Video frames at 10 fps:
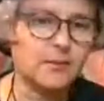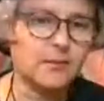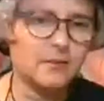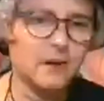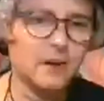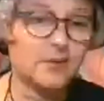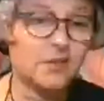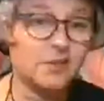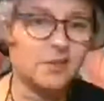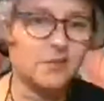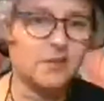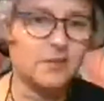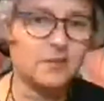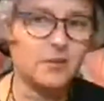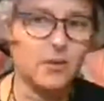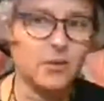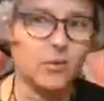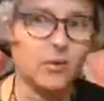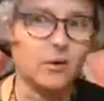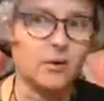conscious
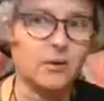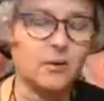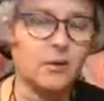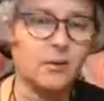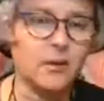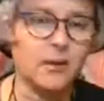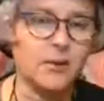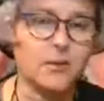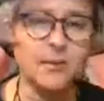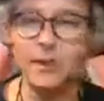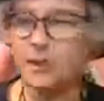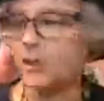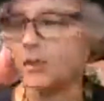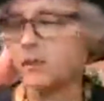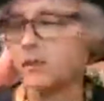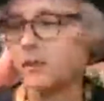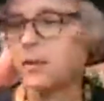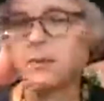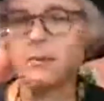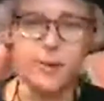order, then it's mania.
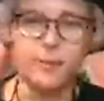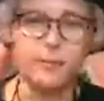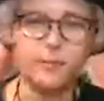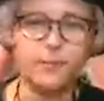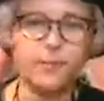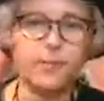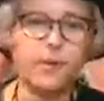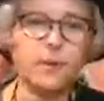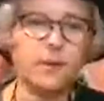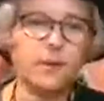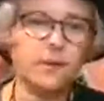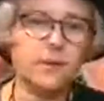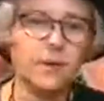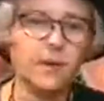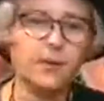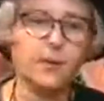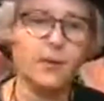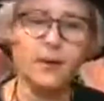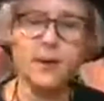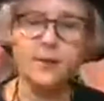But
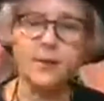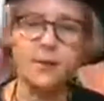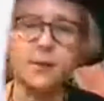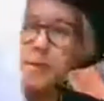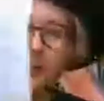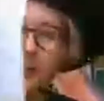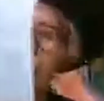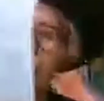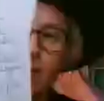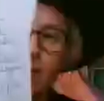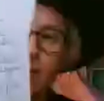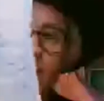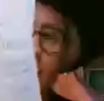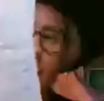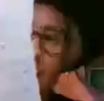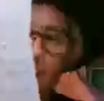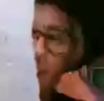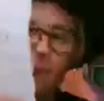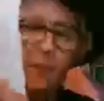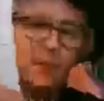I am
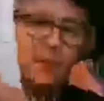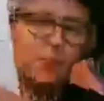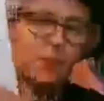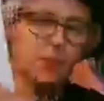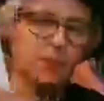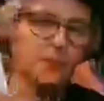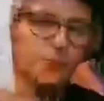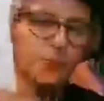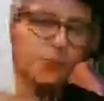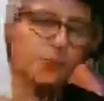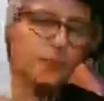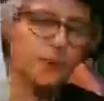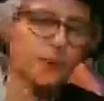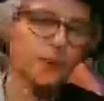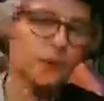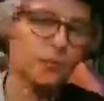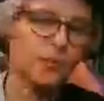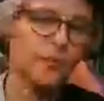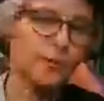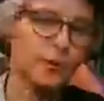going to be
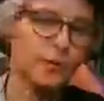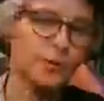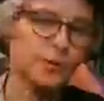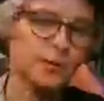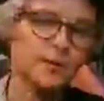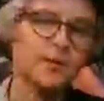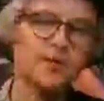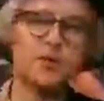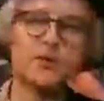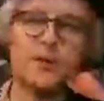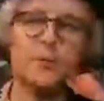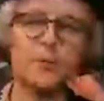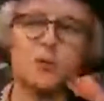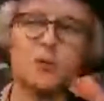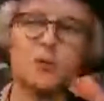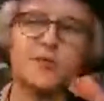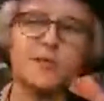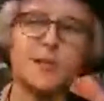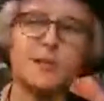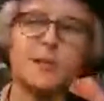referring to these, and I just happen to notice
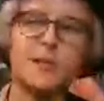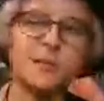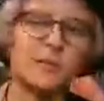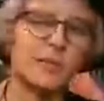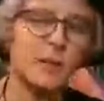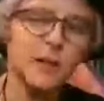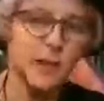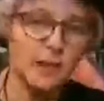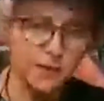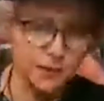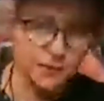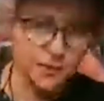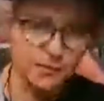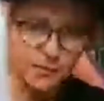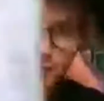that another thing I do